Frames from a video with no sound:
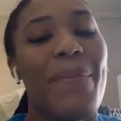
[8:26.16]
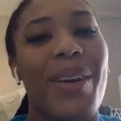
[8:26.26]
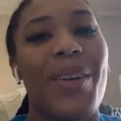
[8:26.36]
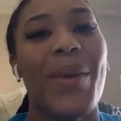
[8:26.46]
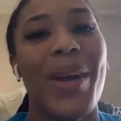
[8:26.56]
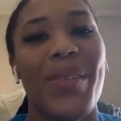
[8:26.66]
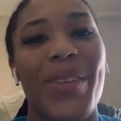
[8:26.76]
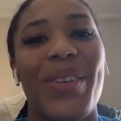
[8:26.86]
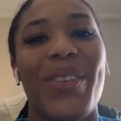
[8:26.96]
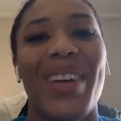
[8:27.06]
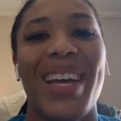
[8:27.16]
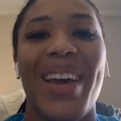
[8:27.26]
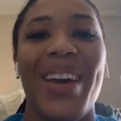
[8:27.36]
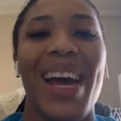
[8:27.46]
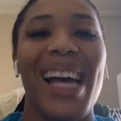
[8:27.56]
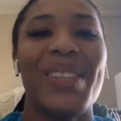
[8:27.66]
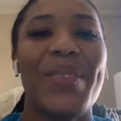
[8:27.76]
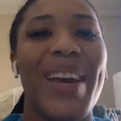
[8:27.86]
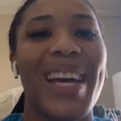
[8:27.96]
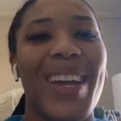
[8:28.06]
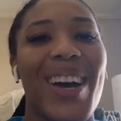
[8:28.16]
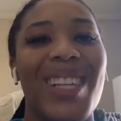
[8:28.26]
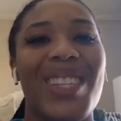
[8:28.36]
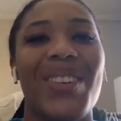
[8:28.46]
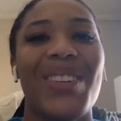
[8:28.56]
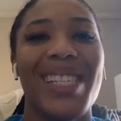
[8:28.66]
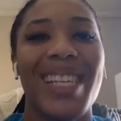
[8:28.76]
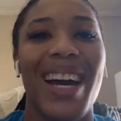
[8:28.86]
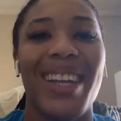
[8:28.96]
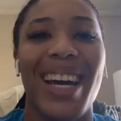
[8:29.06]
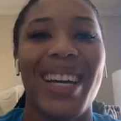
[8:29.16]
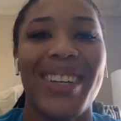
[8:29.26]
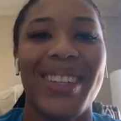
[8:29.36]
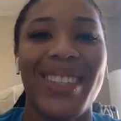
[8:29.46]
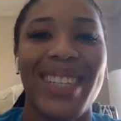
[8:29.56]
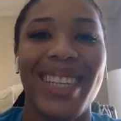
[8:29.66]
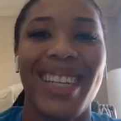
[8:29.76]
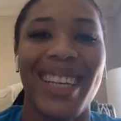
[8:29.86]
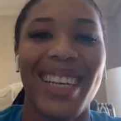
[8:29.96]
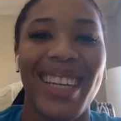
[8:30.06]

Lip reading: better weight room as we make it on. So we'll see how that goes.